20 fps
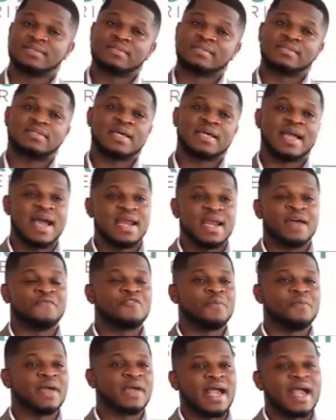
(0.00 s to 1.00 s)
Se Ghana
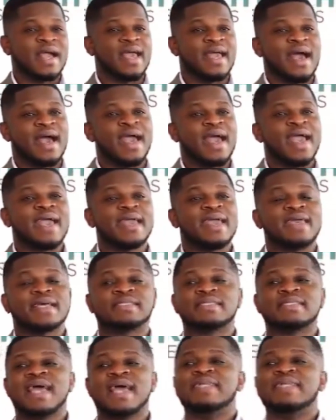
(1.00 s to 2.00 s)
for Bekaya, eye
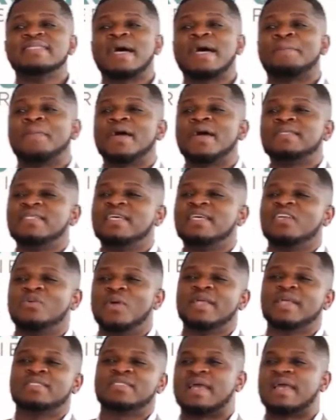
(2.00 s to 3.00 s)
se Agyapa Deal
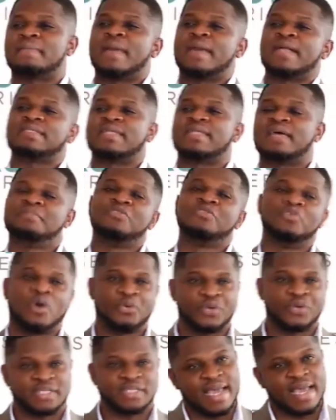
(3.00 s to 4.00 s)
waiting na Martin and
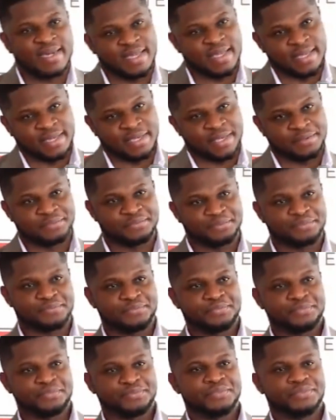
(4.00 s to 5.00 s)
Bidu resign here.
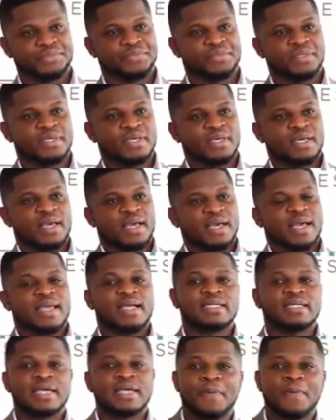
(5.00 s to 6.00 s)

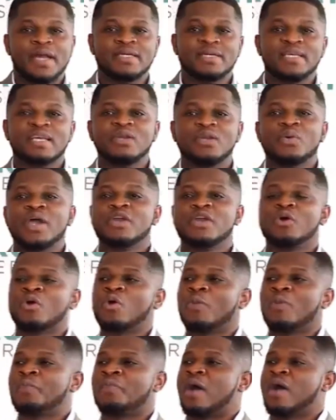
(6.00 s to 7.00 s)
Eye Agyapa Deal we no
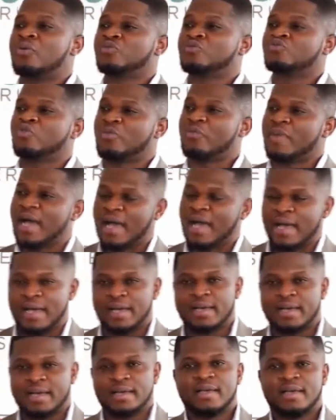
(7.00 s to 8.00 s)
kopa ho ntoma.
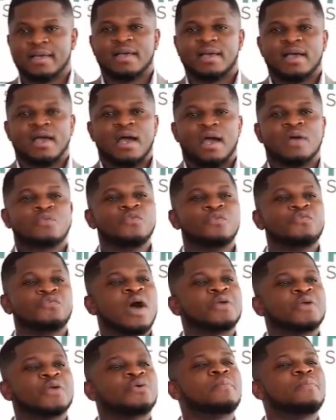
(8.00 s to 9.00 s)

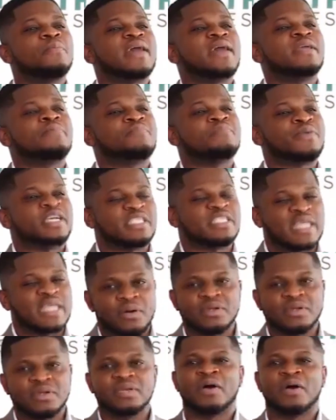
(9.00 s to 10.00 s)
Akufo-addo man the pressure
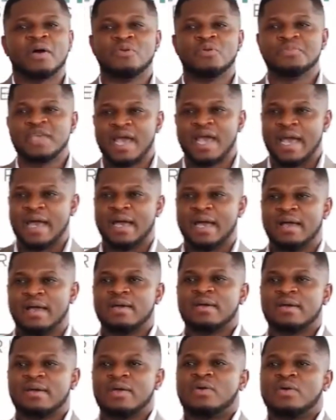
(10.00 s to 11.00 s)
on Bawumia.
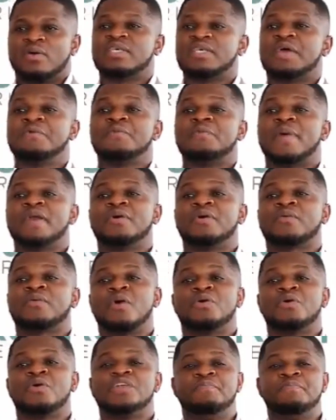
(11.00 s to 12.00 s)
Was he a human
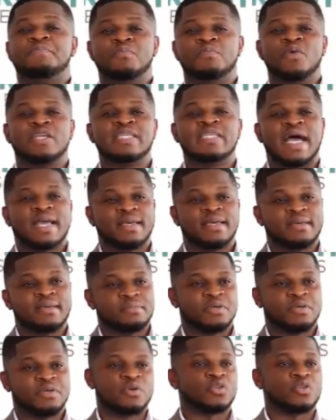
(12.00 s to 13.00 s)
crowd when you be
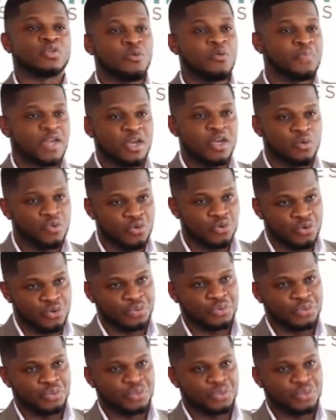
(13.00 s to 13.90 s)
Mujai because of Mupena Kuno?